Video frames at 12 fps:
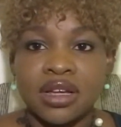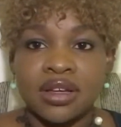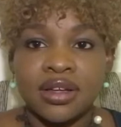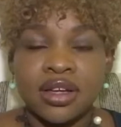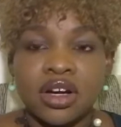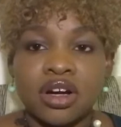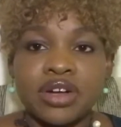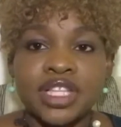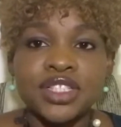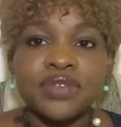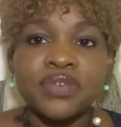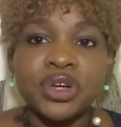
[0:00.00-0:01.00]
All right, so
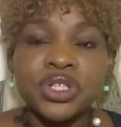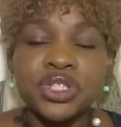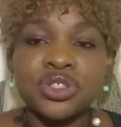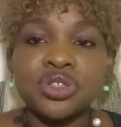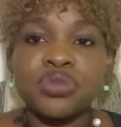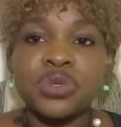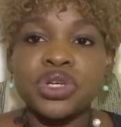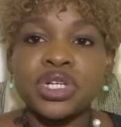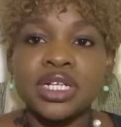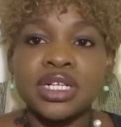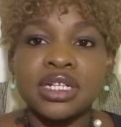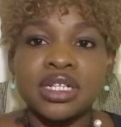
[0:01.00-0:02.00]
first you would
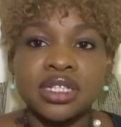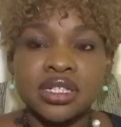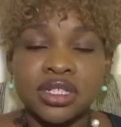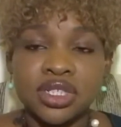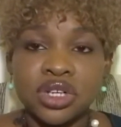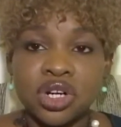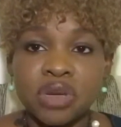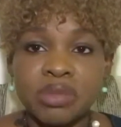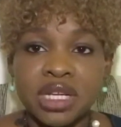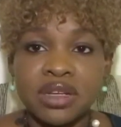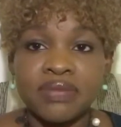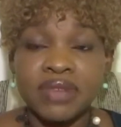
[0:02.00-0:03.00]

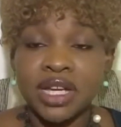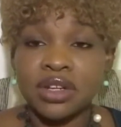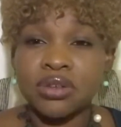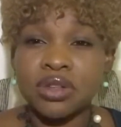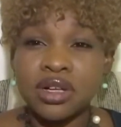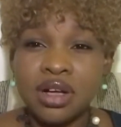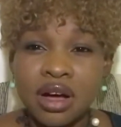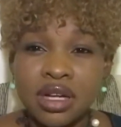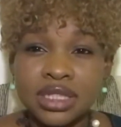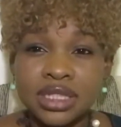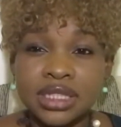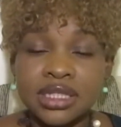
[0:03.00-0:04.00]
find out the
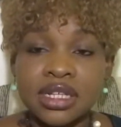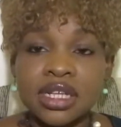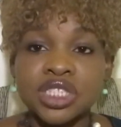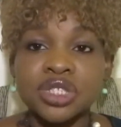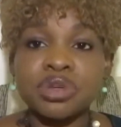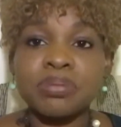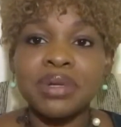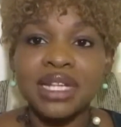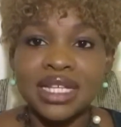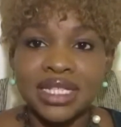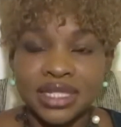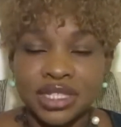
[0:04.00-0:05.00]
cost to
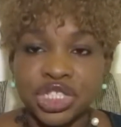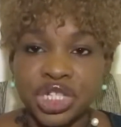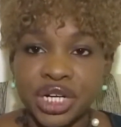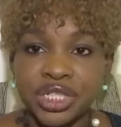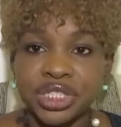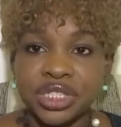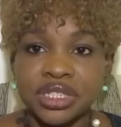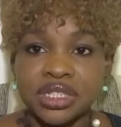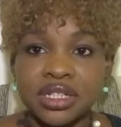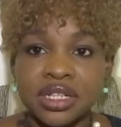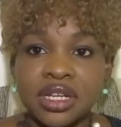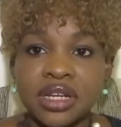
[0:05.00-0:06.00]
replace the charger.
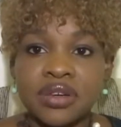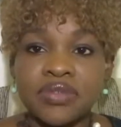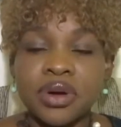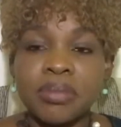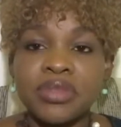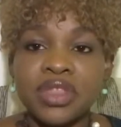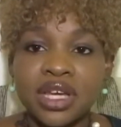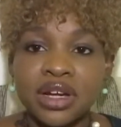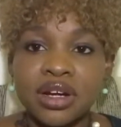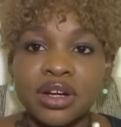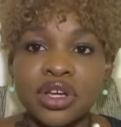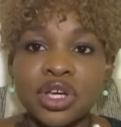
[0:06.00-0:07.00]
From
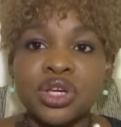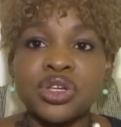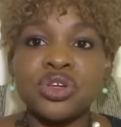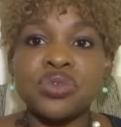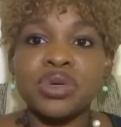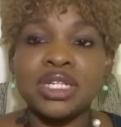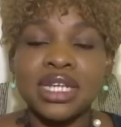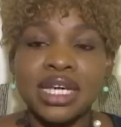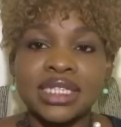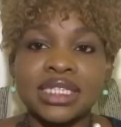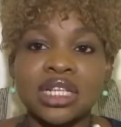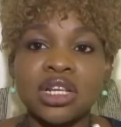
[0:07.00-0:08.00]
there, you would
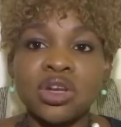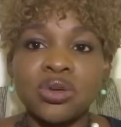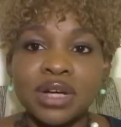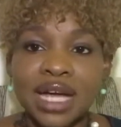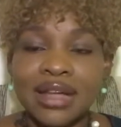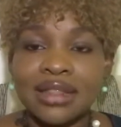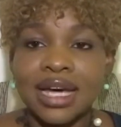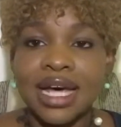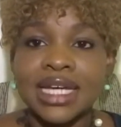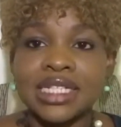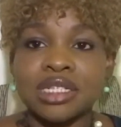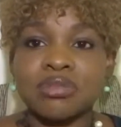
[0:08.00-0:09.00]
next look at the
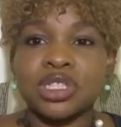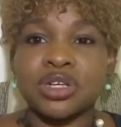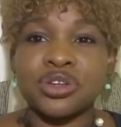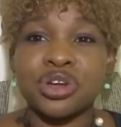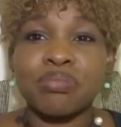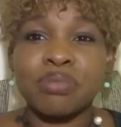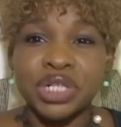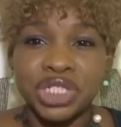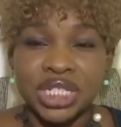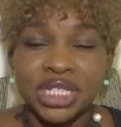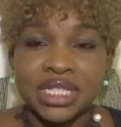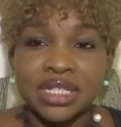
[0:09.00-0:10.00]
items on your
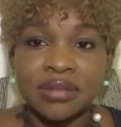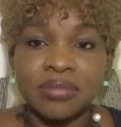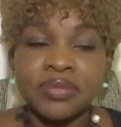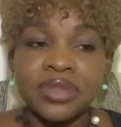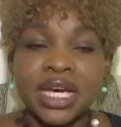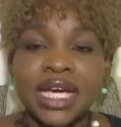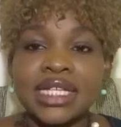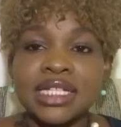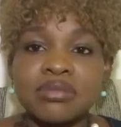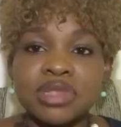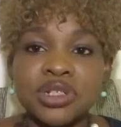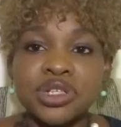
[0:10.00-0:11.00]
budget. The
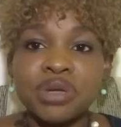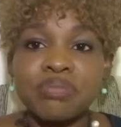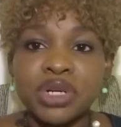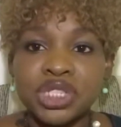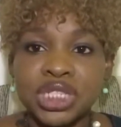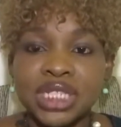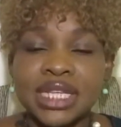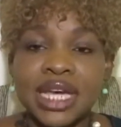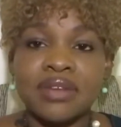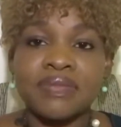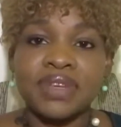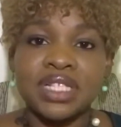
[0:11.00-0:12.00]
items on your budget can
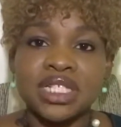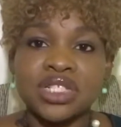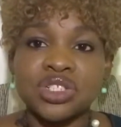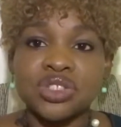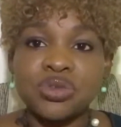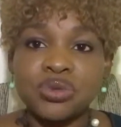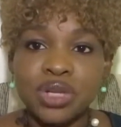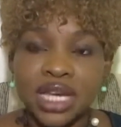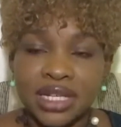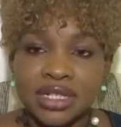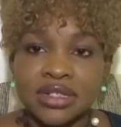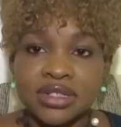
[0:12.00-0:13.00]
fit into 2
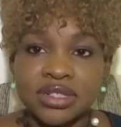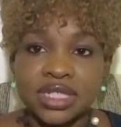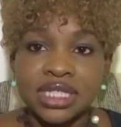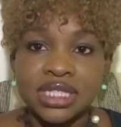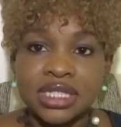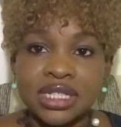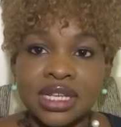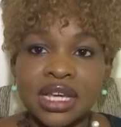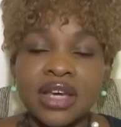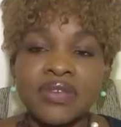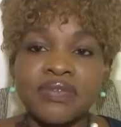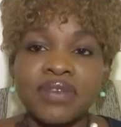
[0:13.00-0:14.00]
categories:
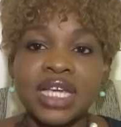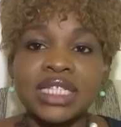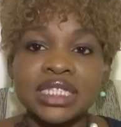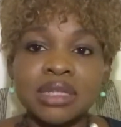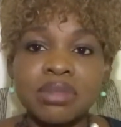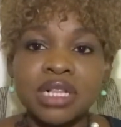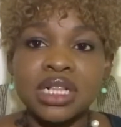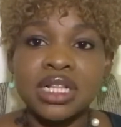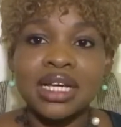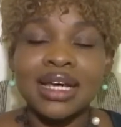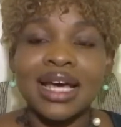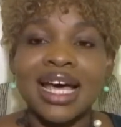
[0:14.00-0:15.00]
flexible
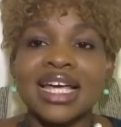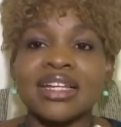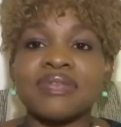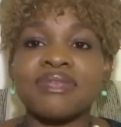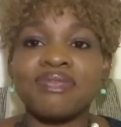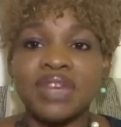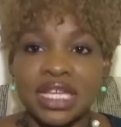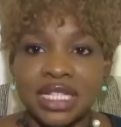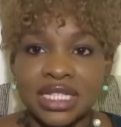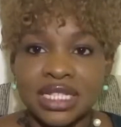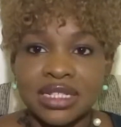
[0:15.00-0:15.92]
and fixed.